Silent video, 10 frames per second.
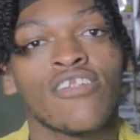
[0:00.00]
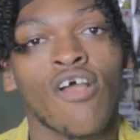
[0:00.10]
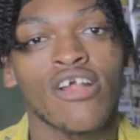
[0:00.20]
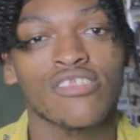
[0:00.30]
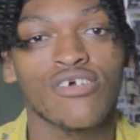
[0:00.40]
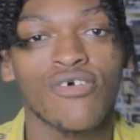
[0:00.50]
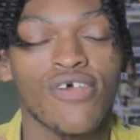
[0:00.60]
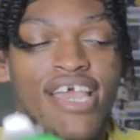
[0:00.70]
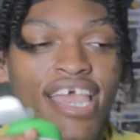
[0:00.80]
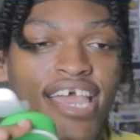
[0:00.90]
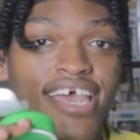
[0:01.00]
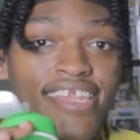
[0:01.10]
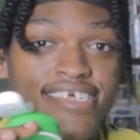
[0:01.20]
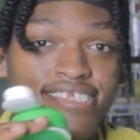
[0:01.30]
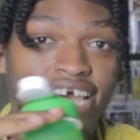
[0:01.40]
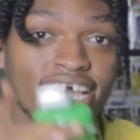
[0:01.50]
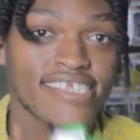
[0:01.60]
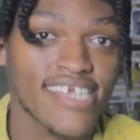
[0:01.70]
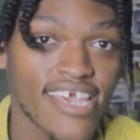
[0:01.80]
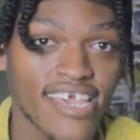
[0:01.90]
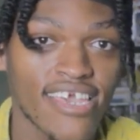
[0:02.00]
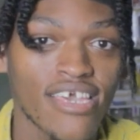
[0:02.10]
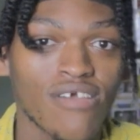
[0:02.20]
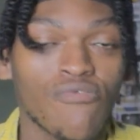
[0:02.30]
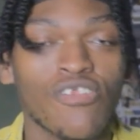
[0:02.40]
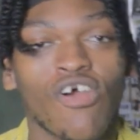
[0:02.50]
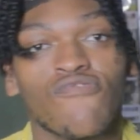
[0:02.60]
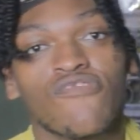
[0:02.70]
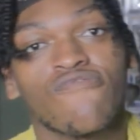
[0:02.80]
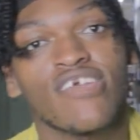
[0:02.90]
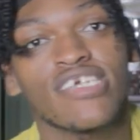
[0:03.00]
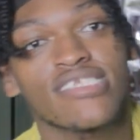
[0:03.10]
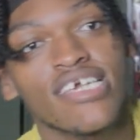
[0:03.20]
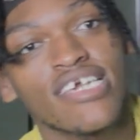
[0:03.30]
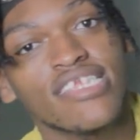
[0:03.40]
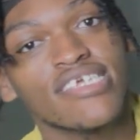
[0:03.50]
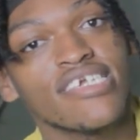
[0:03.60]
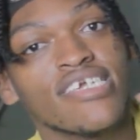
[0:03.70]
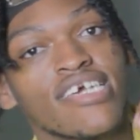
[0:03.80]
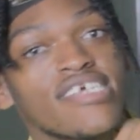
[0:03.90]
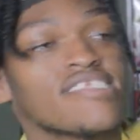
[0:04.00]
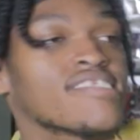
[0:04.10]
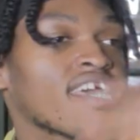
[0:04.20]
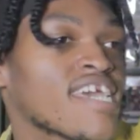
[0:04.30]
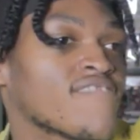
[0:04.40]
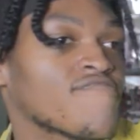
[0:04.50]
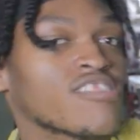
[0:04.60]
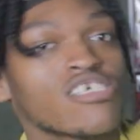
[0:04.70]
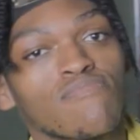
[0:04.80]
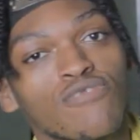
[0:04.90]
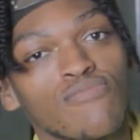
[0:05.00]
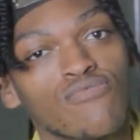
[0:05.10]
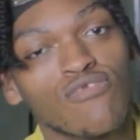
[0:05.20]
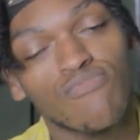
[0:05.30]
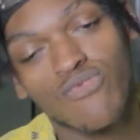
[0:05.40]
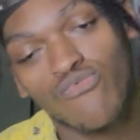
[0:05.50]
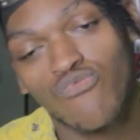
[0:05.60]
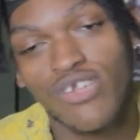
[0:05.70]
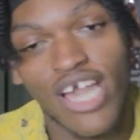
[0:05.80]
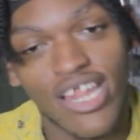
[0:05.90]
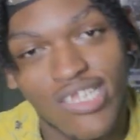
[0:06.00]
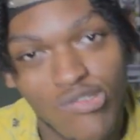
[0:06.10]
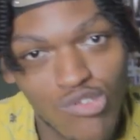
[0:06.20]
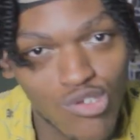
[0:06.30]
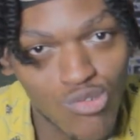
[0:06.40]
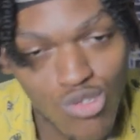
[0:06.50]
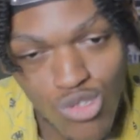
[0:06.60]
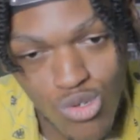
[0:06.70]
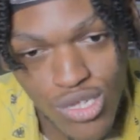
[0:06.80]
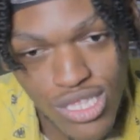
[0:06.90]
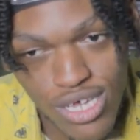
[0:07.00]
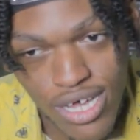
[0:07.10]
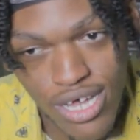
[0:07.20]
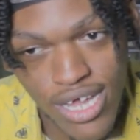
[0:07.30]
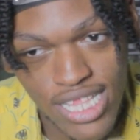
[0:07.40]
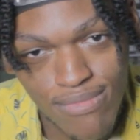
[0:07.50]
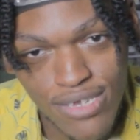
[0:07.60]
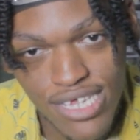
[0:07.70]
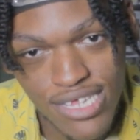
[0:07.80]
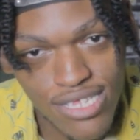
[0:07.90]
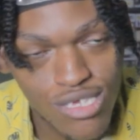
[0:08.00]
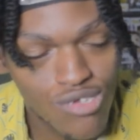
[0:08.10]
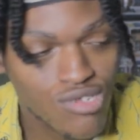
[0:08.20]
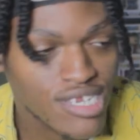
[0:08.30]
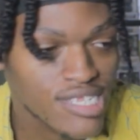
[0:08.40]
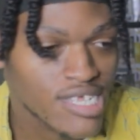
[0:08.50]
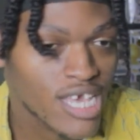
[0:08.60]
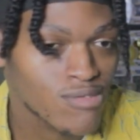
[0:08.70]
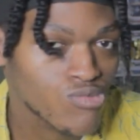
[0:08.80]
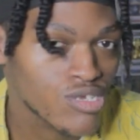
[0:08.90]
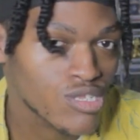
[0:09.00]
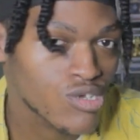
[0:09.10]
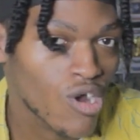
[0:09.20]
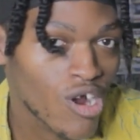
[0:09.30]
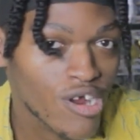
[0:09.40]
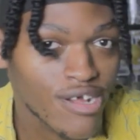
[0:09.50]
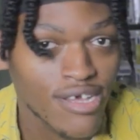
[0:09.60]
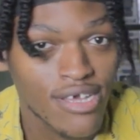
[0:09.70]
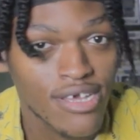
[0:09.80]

Naruto and Sasuke went off to face the Sand Village people, the people we got introduced to in, at the beginning of the Chunin exams, which is Gaara,